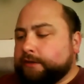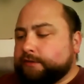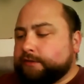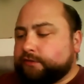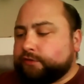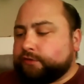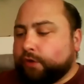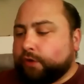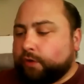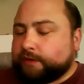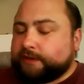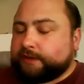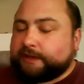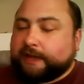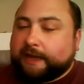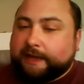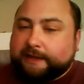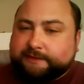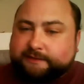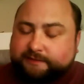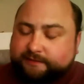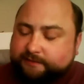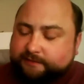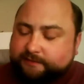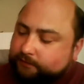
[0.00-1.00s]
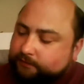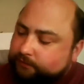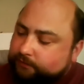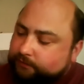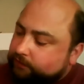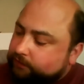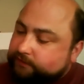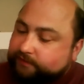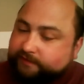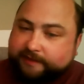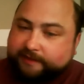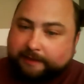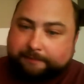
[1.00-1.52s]
So that's
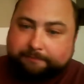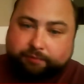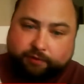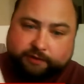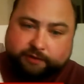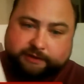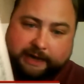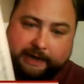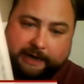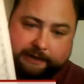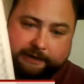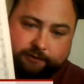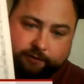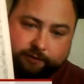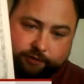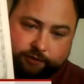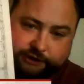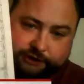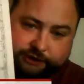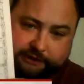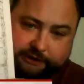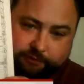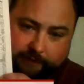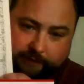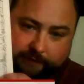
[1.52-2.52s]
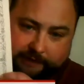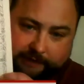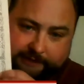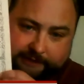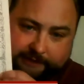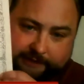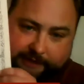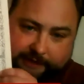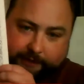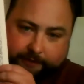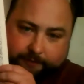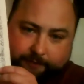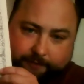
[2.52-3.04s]
the sample character sheet right
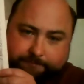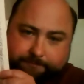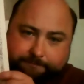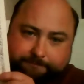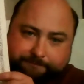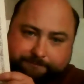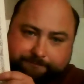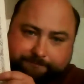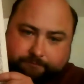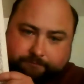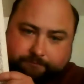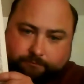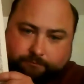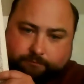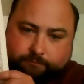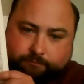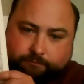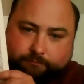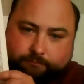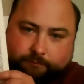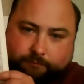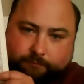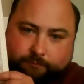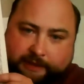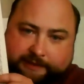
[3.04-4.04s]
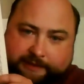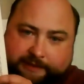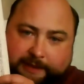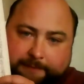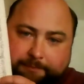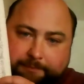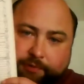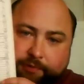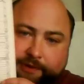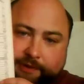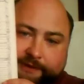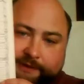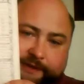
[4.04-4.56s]
there that I
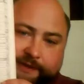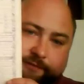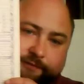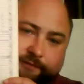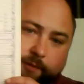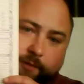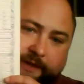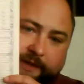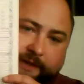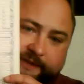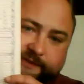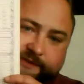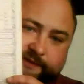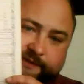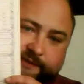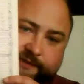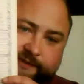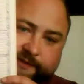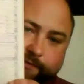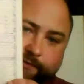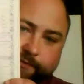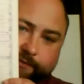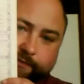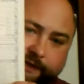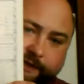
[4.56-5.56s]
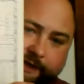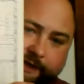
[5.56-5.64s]
printed for myself.